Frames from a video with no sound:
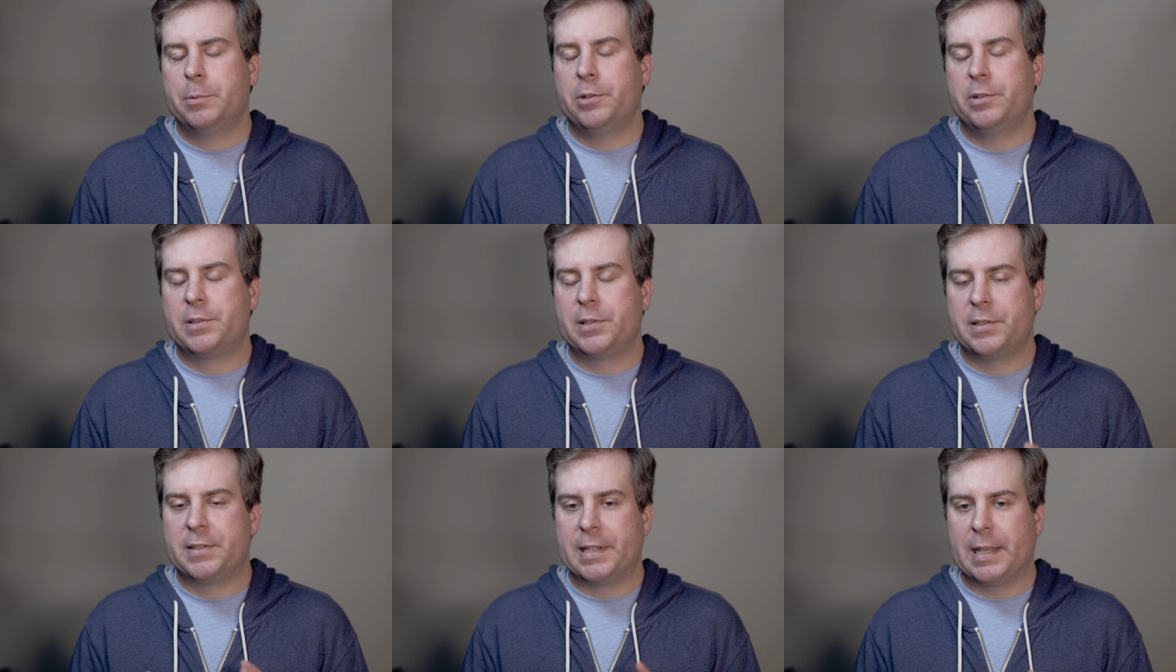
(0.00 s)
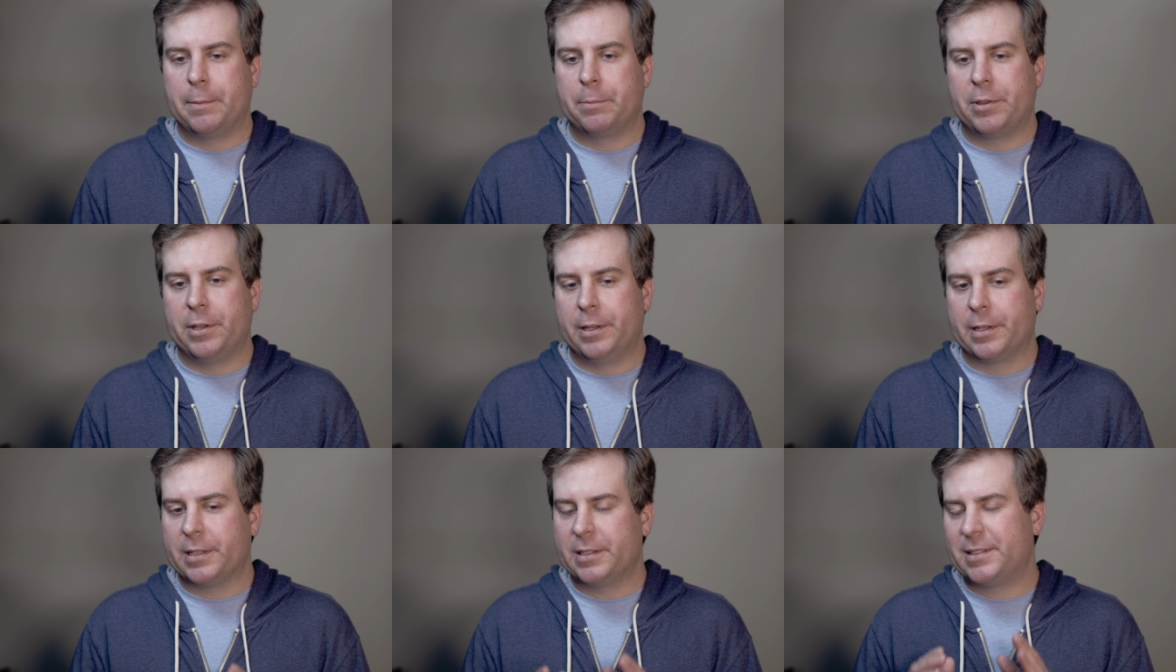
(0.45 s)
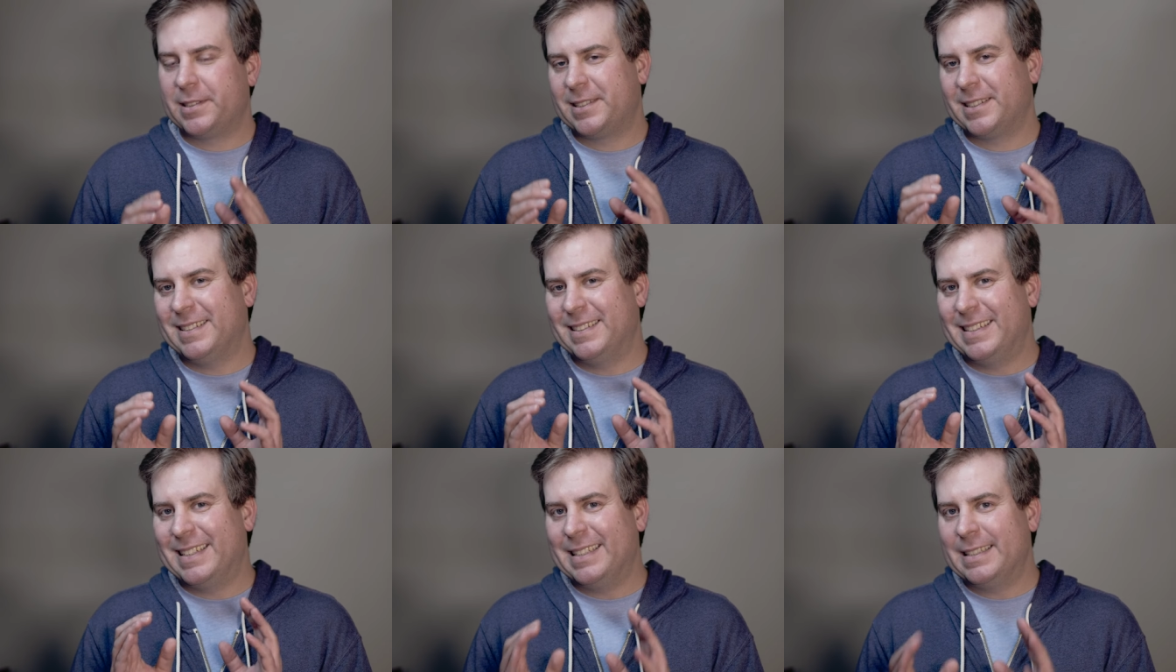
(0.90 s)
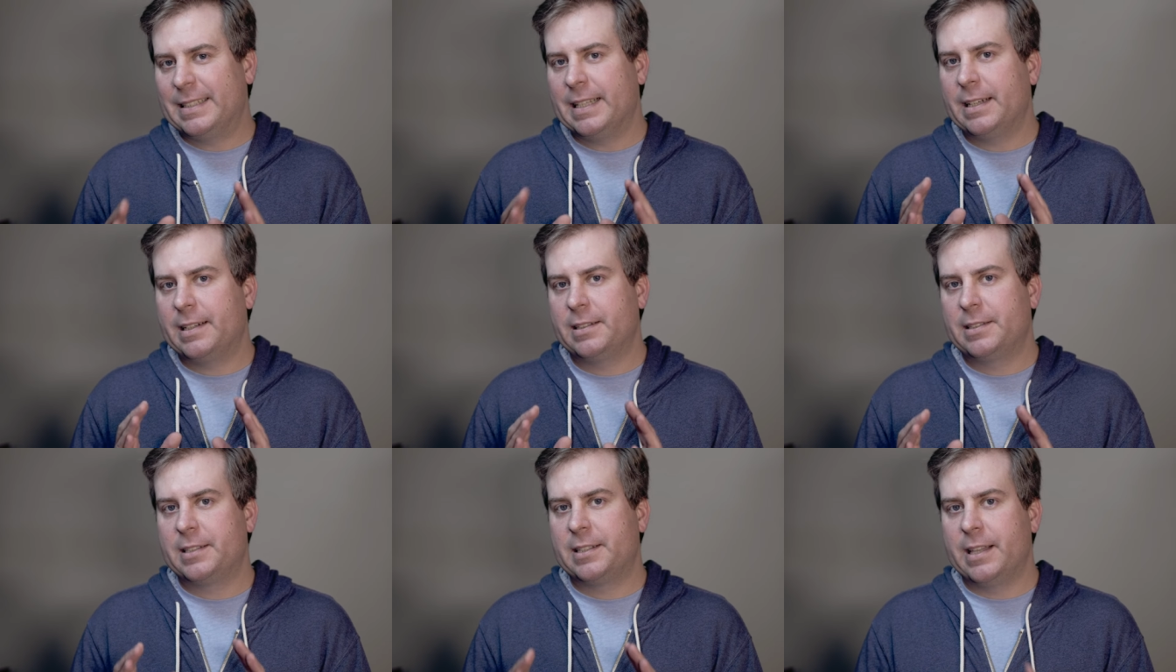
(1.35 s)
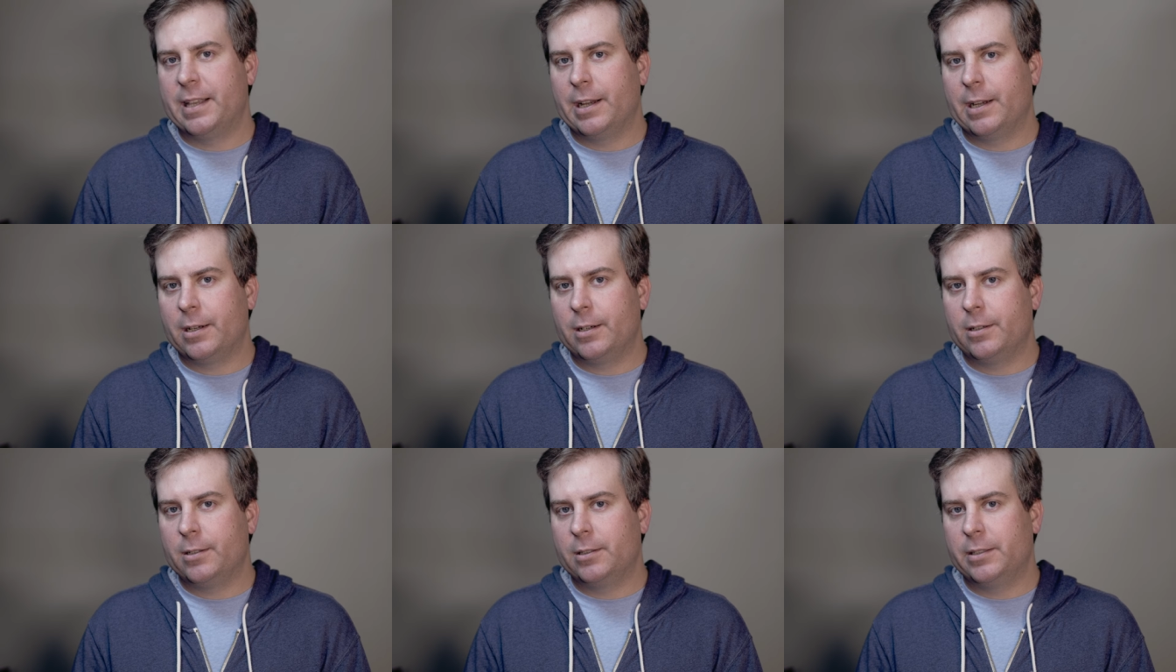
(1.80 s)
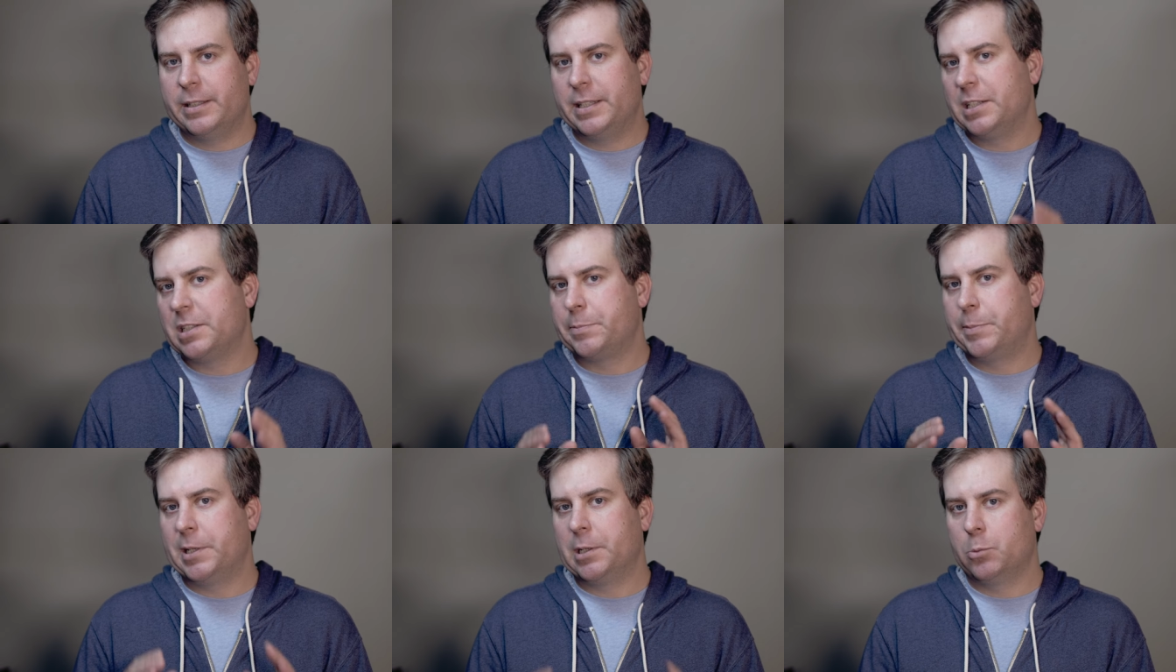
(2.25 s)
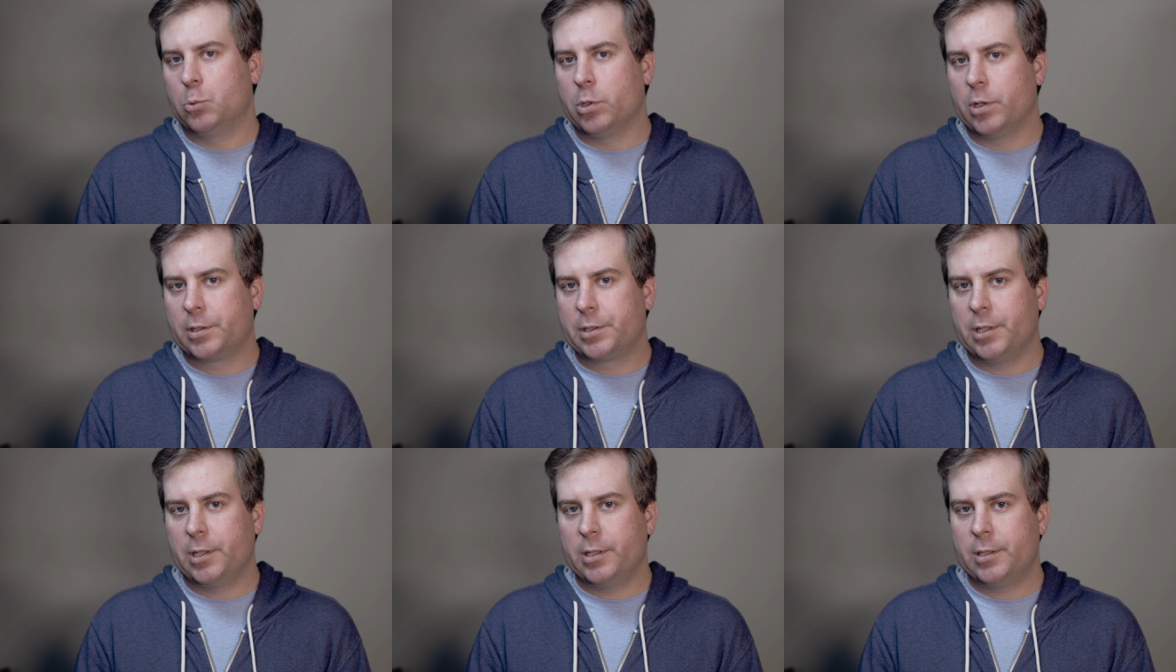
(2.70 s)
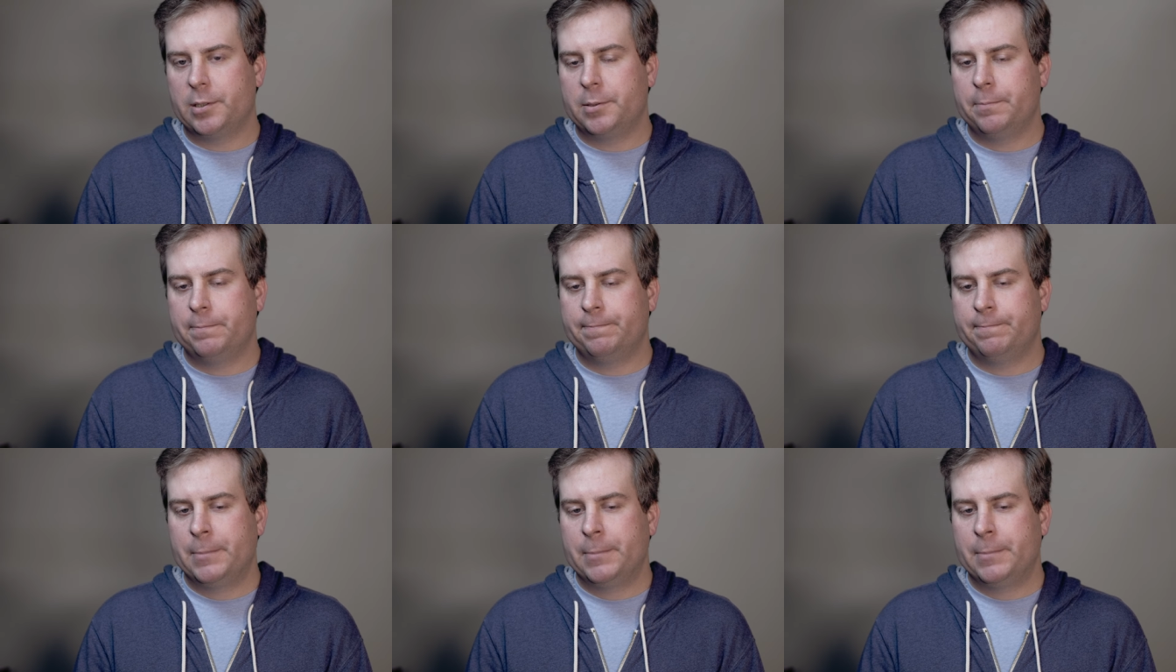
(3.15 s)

mode is the same thing. It's neat that it's there and that it's being worked on,